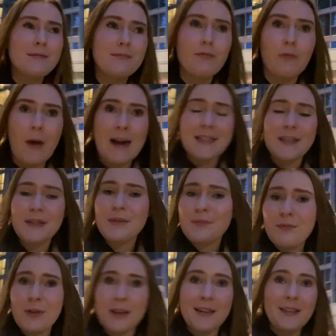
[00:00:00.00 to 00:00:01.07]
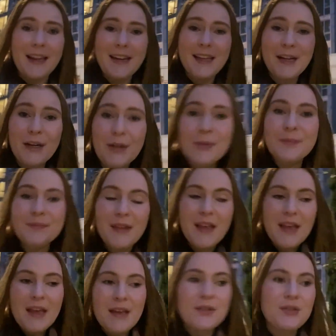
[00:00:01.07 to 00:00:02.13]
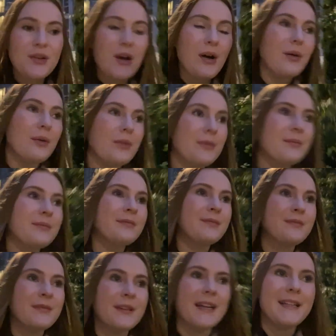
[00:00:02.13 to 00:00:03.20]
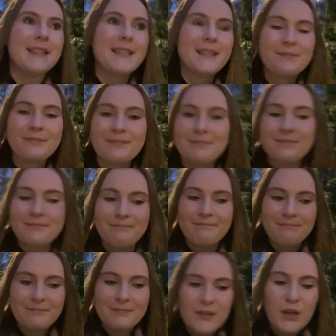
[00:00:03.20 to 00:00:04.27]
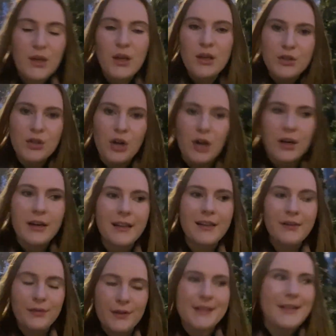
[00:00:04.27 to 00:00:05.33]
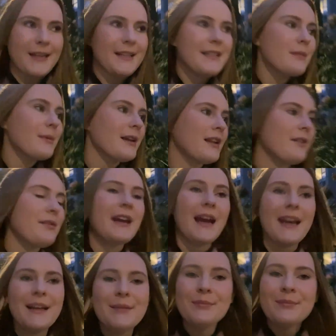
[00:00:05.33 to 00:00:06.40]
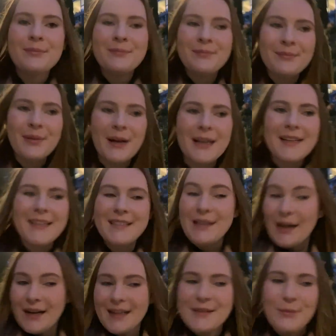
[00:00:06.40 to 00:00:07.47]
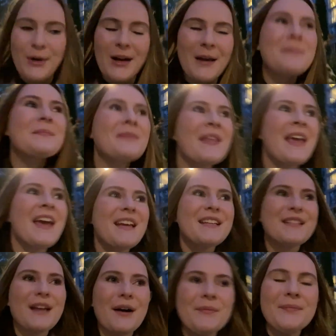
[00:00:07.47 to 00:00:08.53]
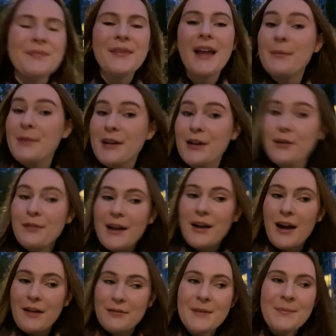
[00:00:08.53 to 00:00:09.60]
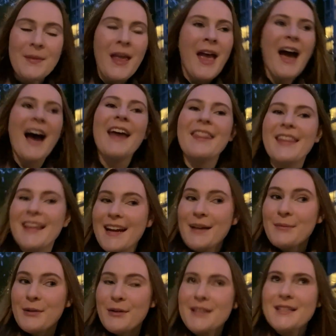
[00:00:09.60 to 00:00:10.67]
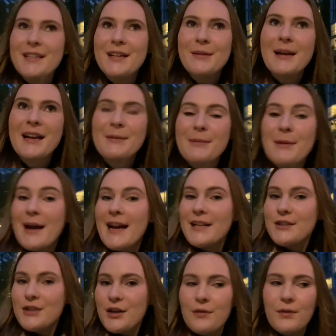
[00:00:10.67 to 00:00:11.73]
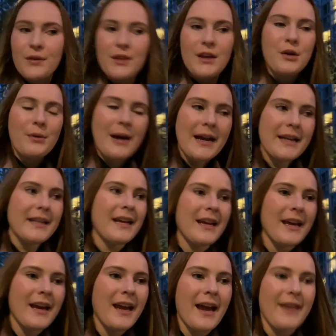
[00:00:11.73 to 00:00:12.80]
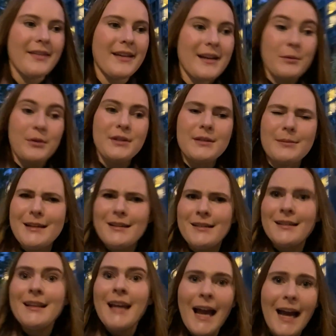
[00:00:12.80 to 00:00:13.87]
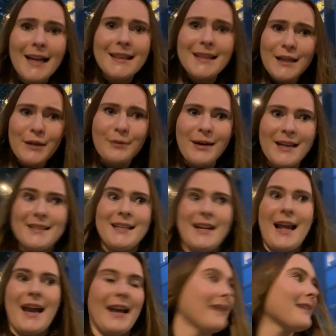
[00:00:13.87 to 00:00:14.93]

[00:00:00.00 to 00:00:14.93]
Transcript: rises really late here, so it's dark and it feels like it's the middle of the night, but it's not, it's morning. So I'm gonna go find coffee, and then I'm going to go pick up my badge for the UN, and then I'm going to be at the UN today.